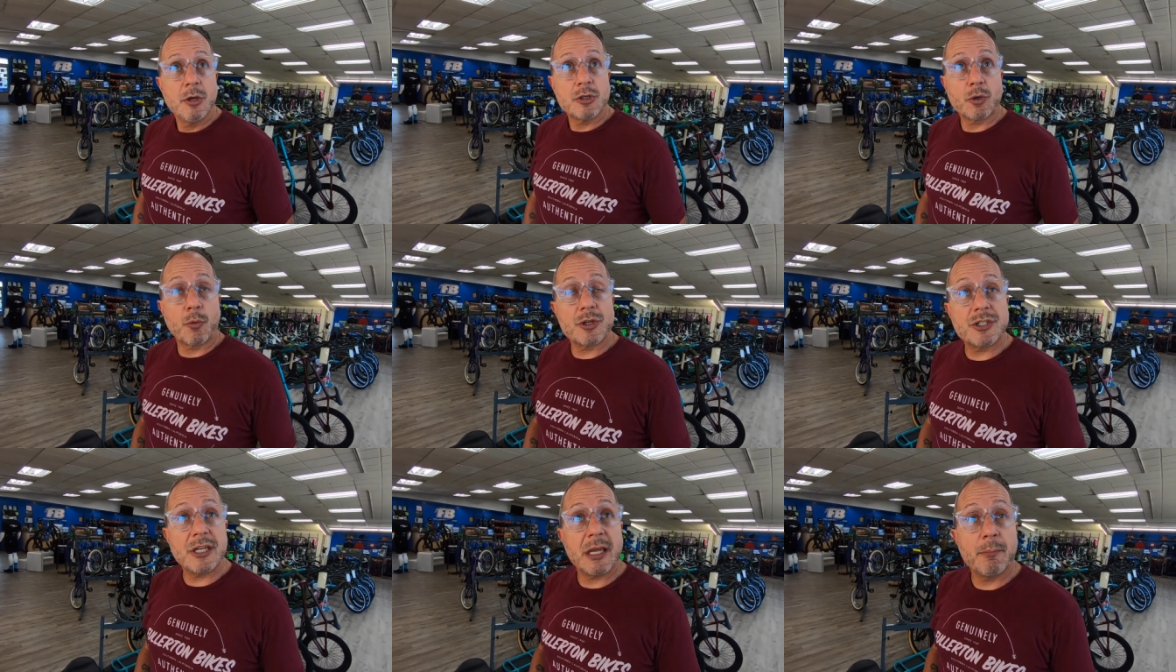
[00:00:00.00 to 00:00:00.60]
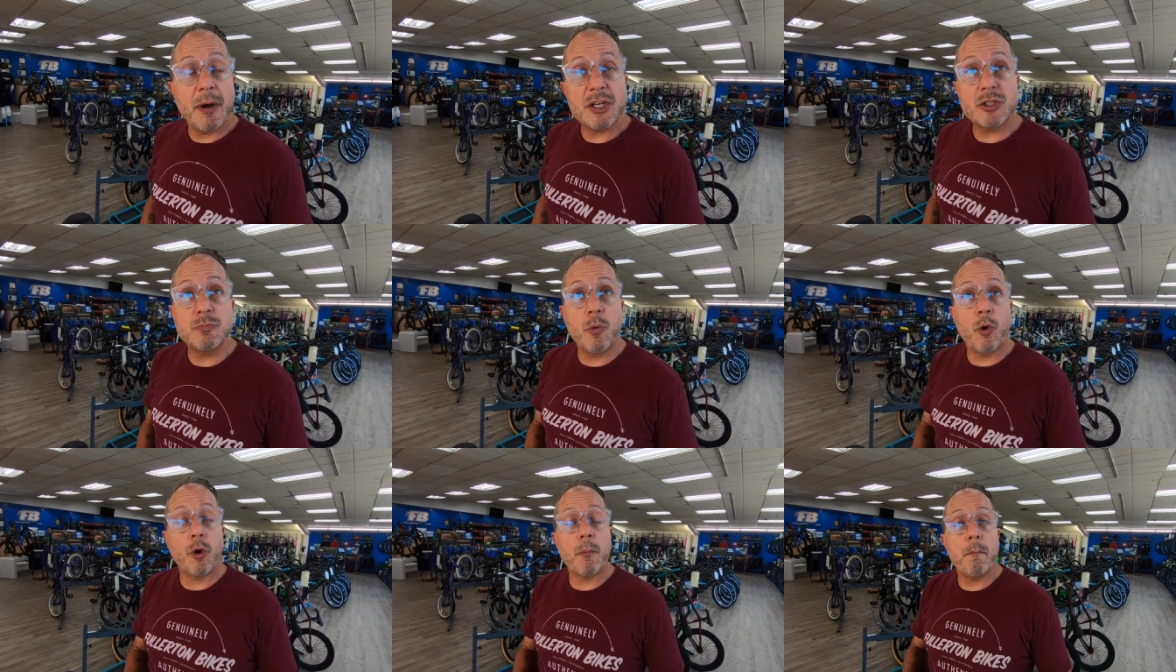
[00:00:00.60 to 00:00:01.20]
So we're seeing much
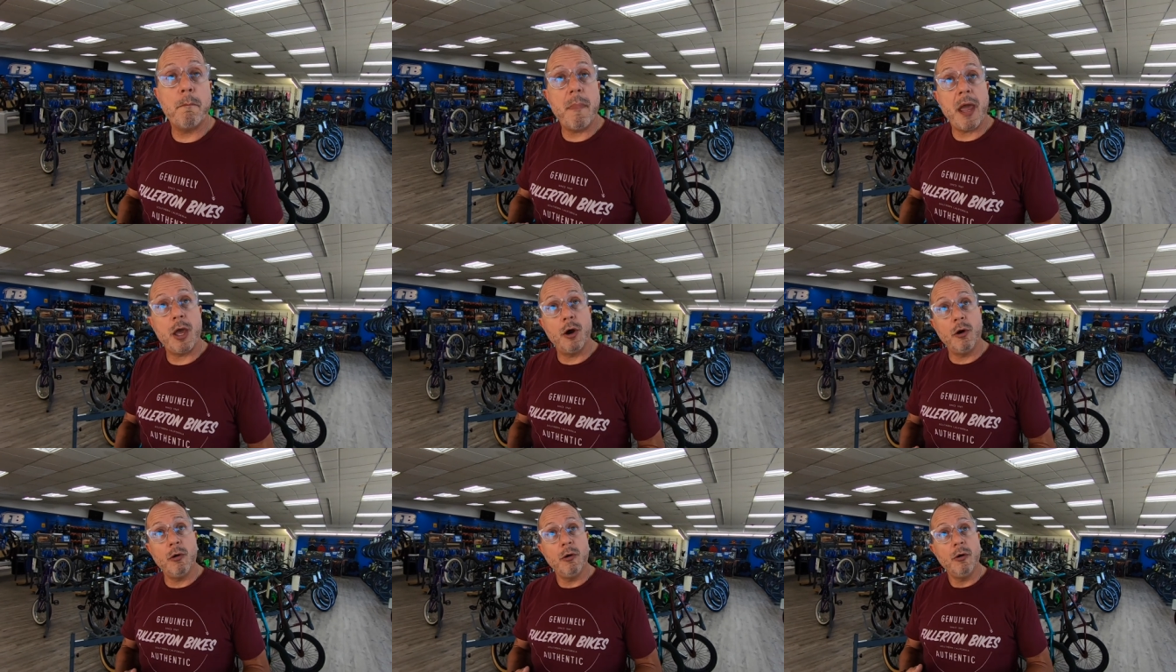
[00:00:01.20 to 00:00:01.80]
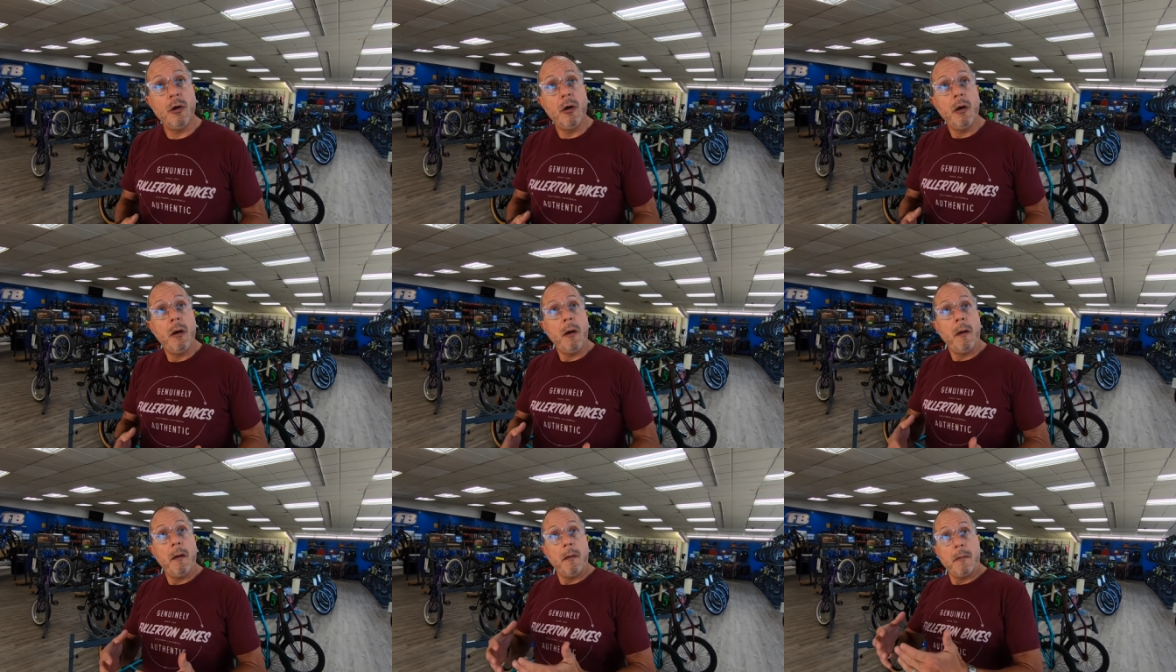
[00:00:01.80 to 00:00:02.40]
more male
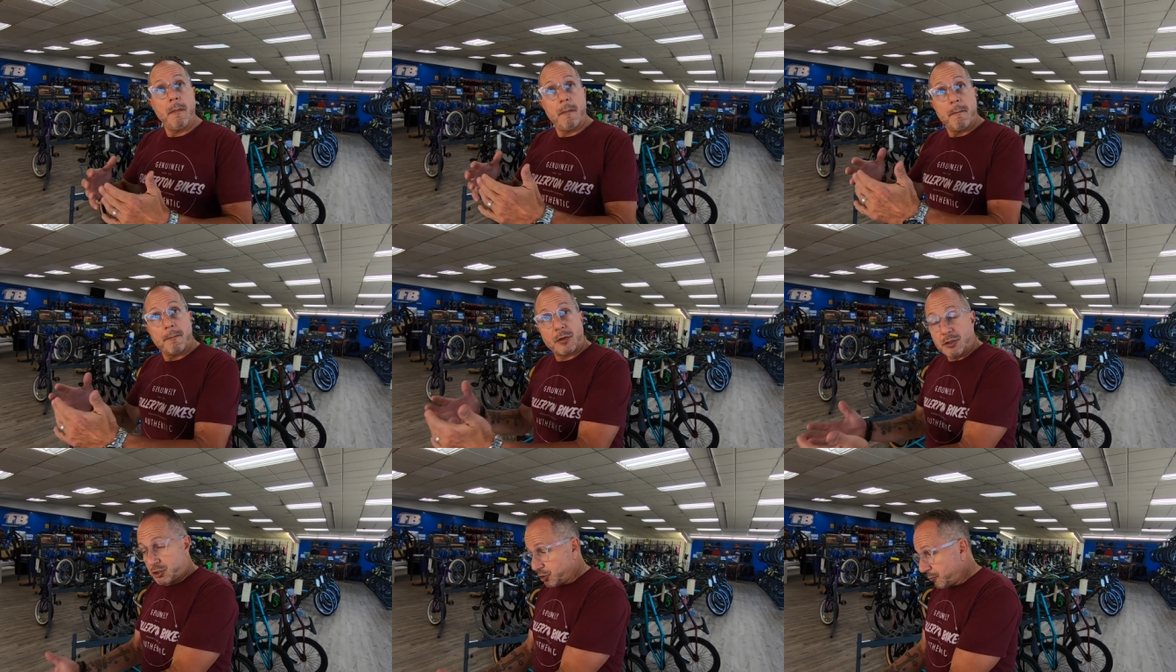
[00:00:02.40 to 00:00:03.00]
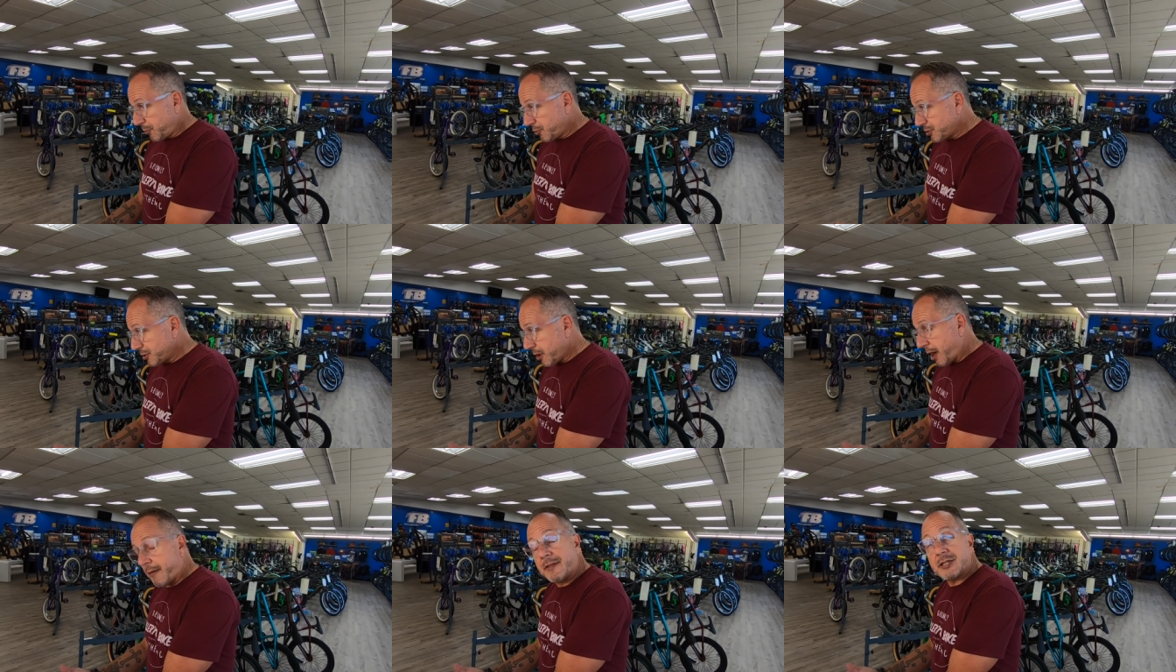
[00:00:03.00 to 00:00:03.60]
consumers
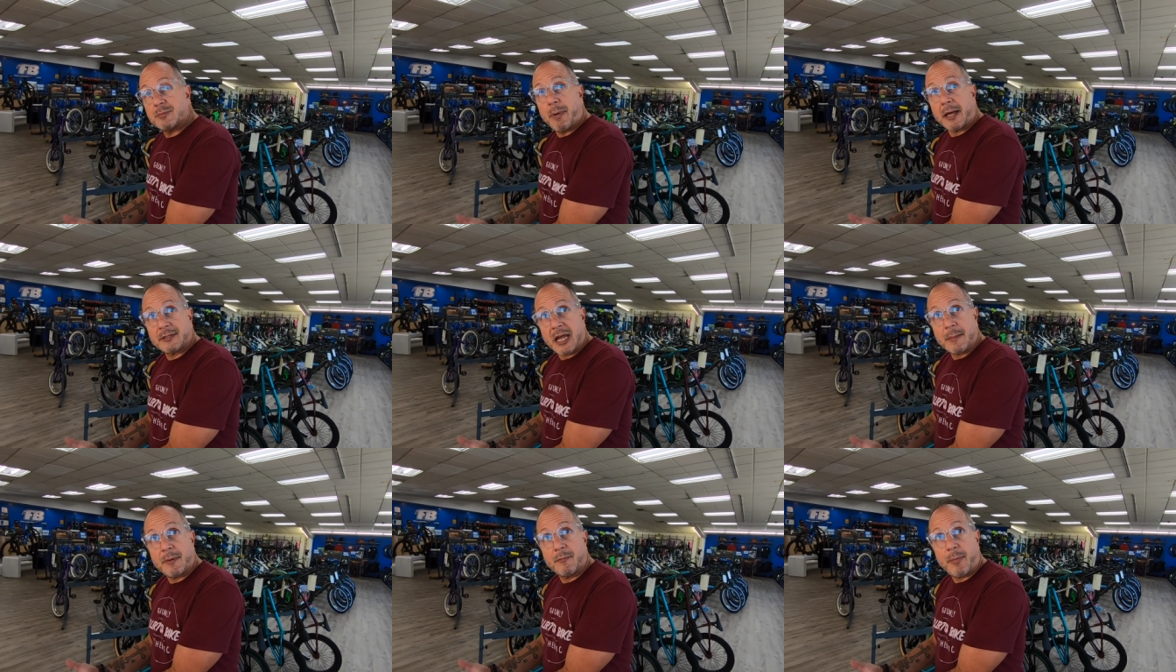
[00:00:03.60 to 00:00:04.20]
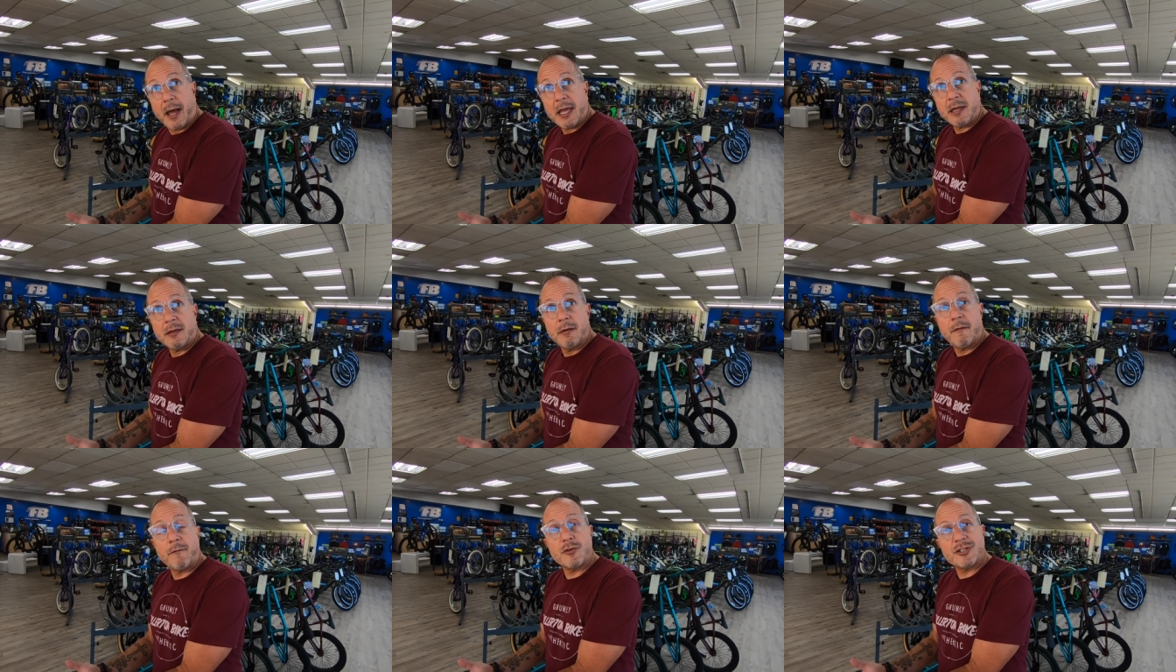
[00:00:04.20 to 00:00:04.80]
on this type of
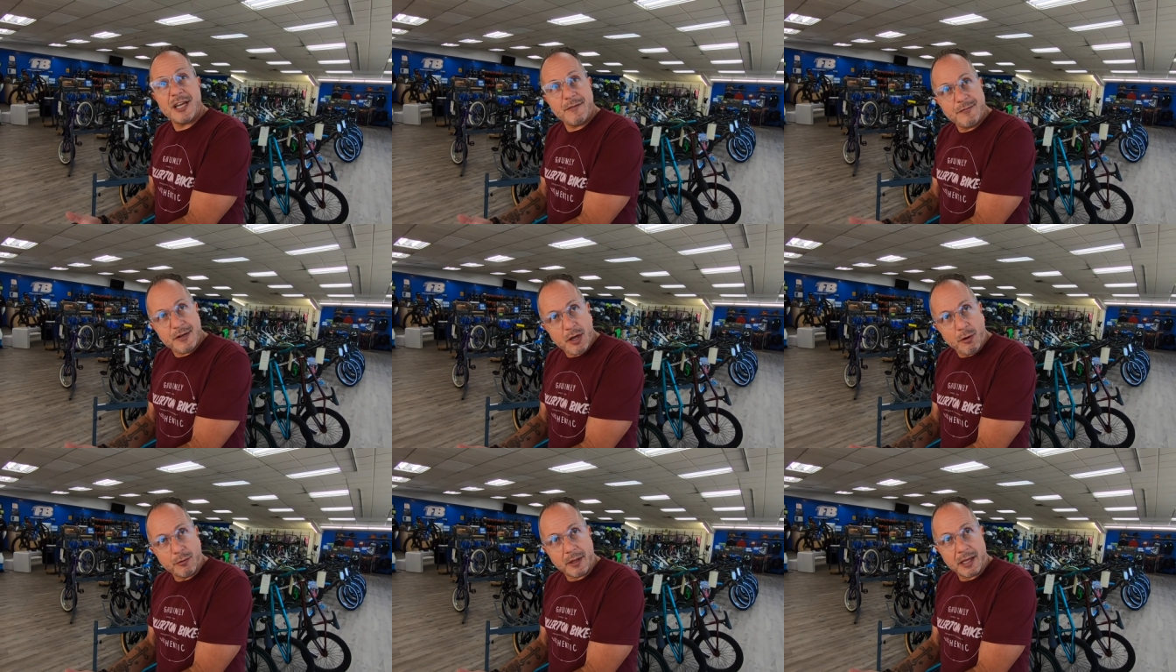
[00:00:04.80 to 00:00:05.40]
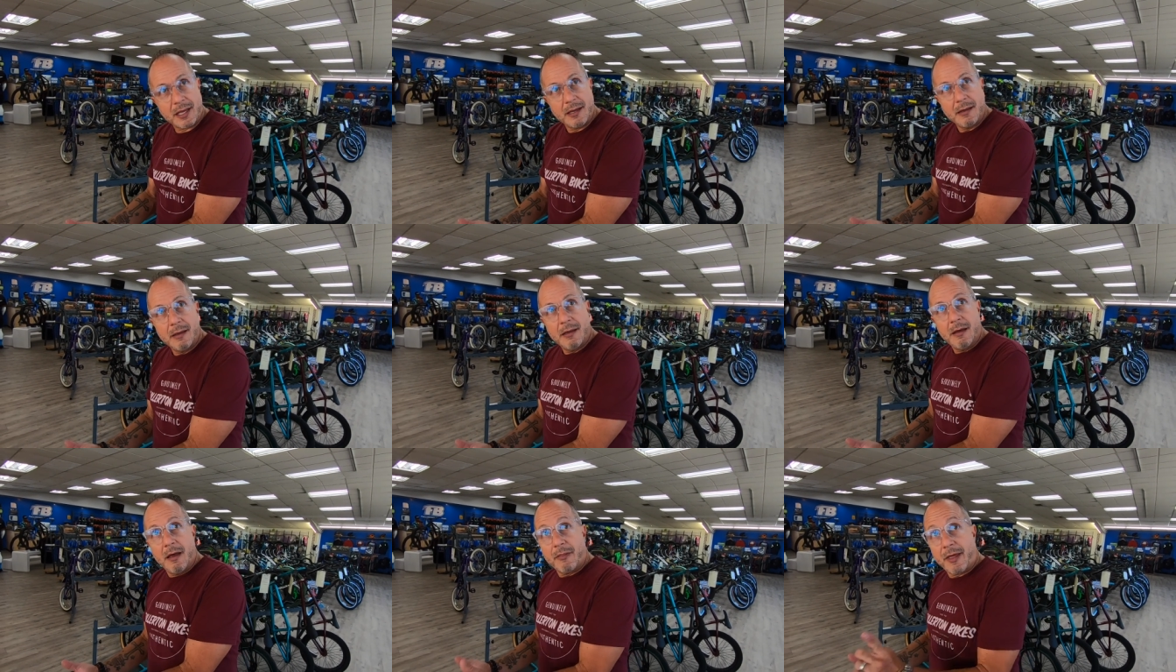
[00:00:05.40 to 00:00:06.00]
bike for safety only.
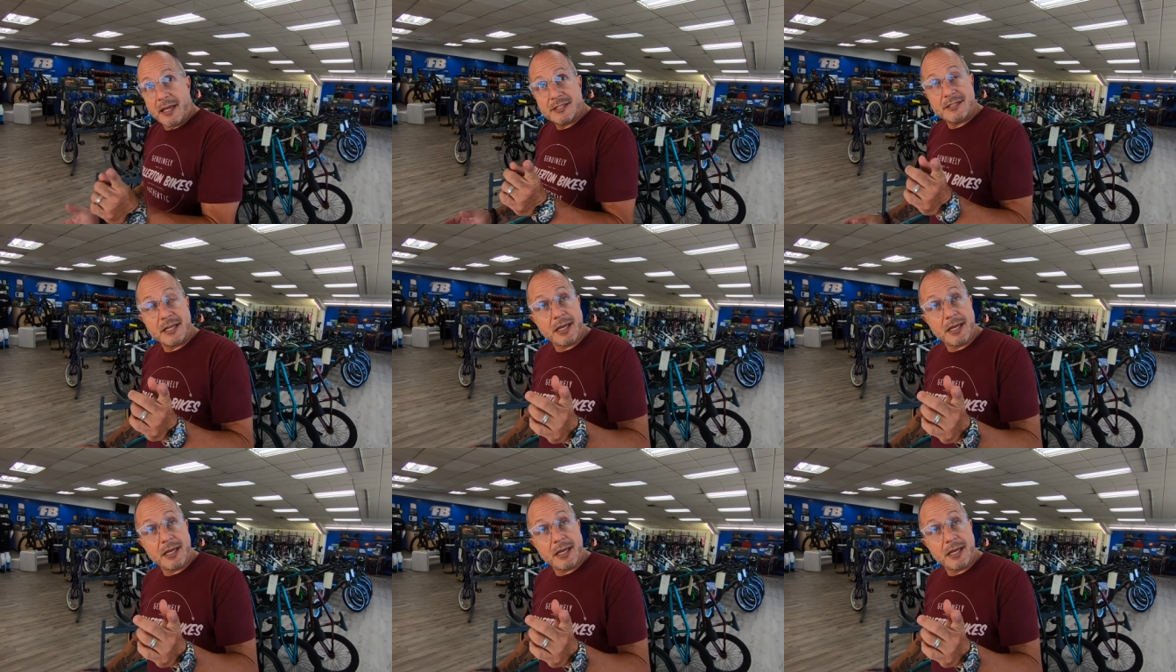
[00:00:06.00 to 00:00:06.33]
Nice